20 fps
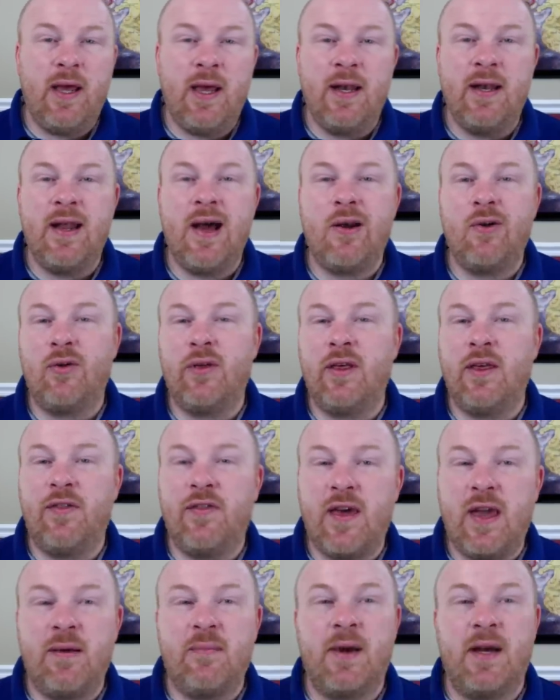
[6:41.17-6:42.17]
and not only
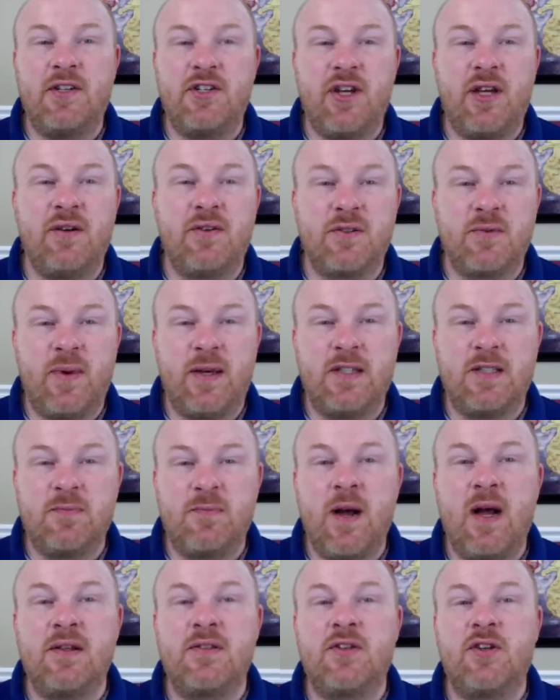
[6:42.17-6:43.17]
thank my channel's main
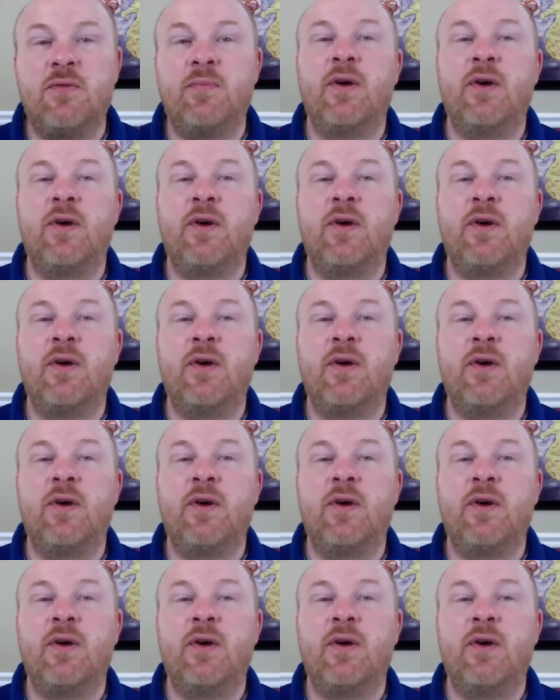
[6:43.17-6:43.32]
sponsor,